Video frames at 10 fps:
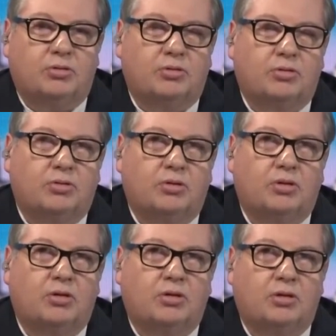
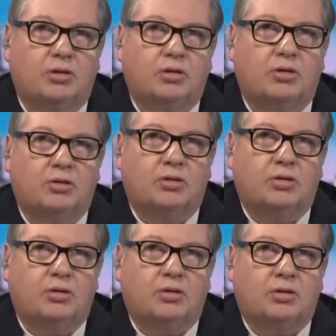
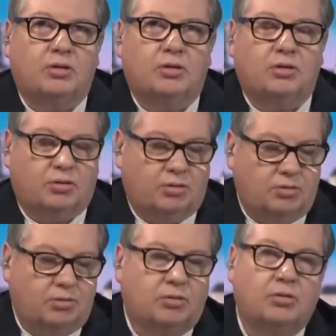
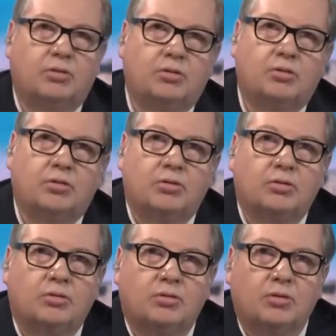
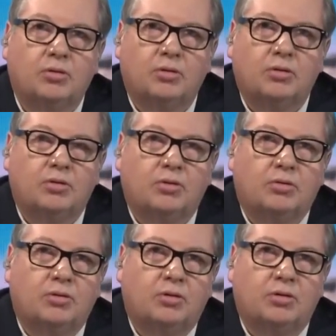
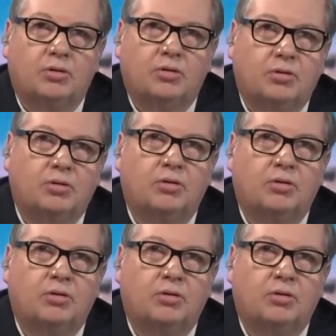The person shown says nothing.